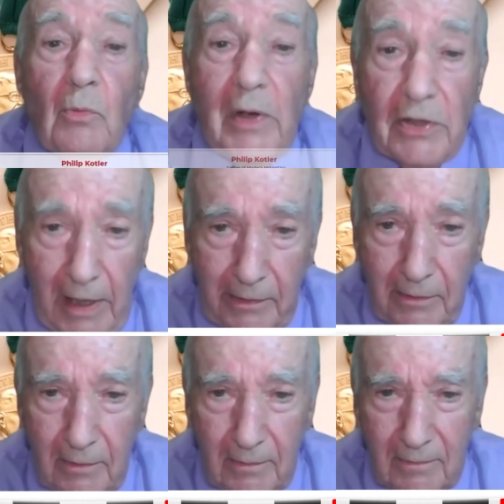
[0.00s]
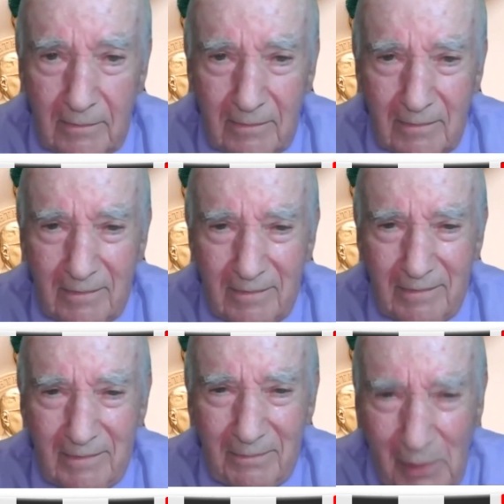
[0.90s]
Reset.
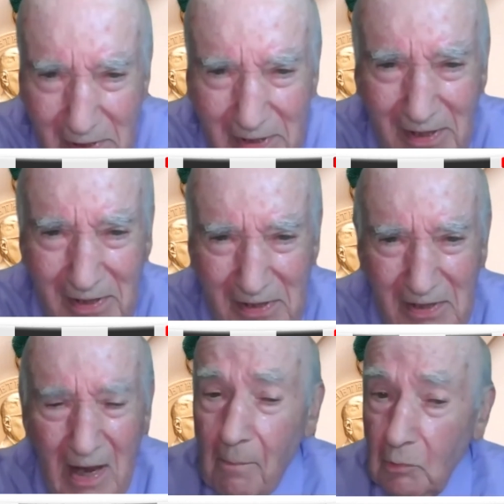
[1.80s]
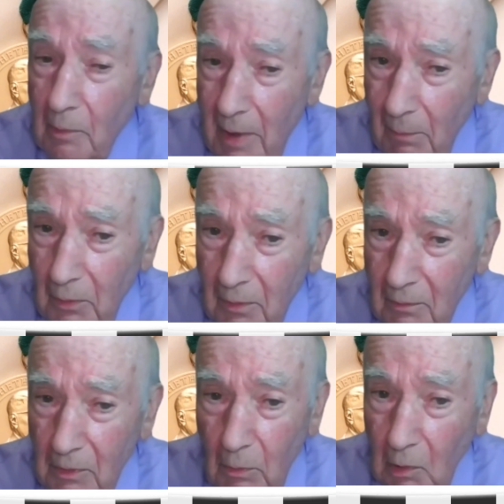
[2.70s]
Businesses, remember,
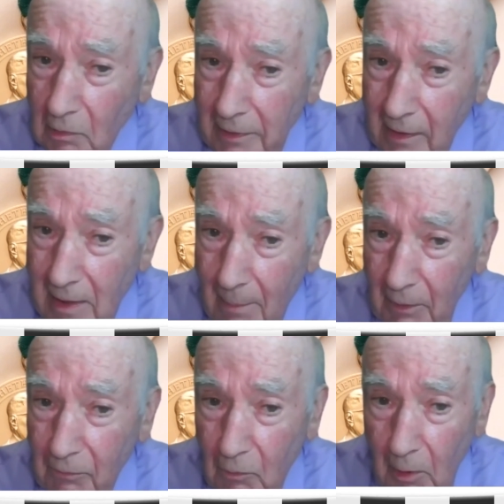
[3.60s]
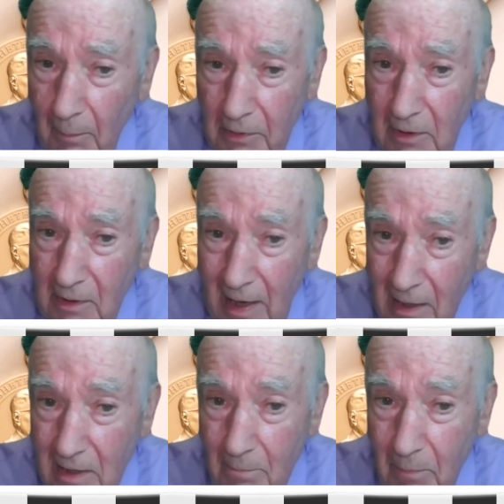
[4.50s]
the World Economic Forum is
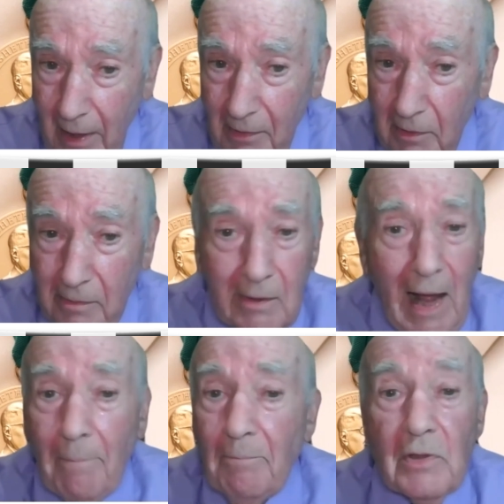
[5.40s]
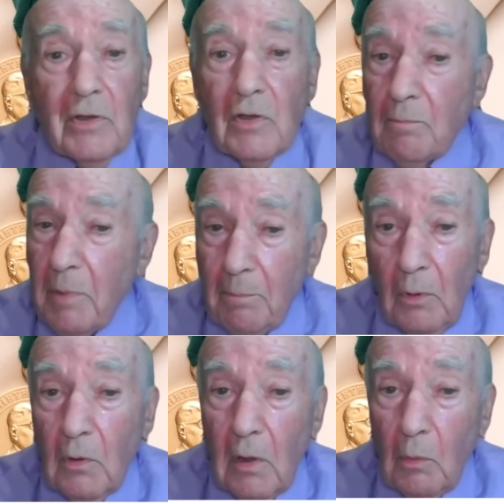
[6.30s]
attended by the top business
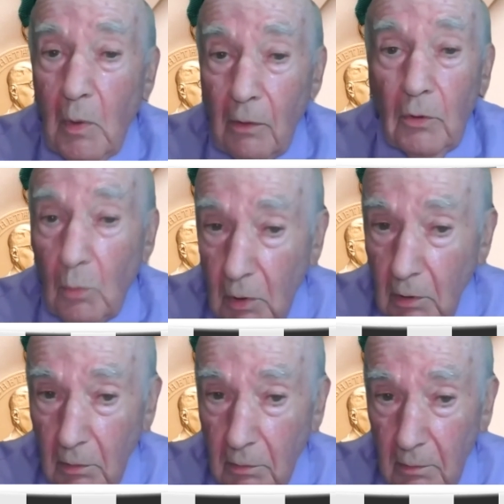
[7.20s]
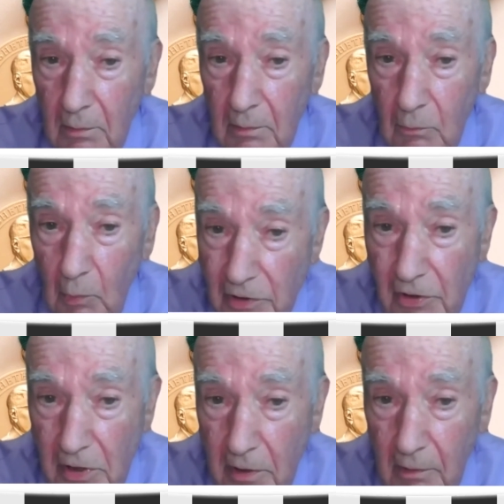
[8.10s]
people around the world once
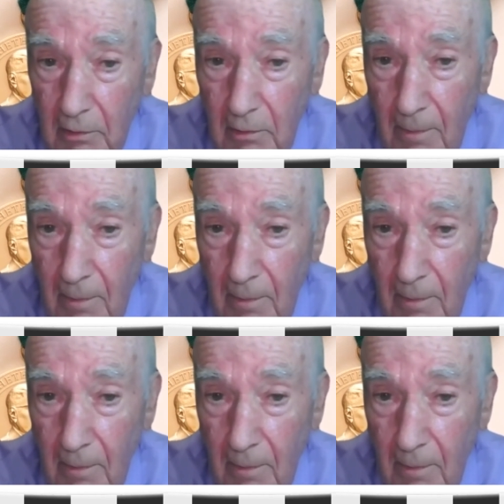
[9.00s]
a year.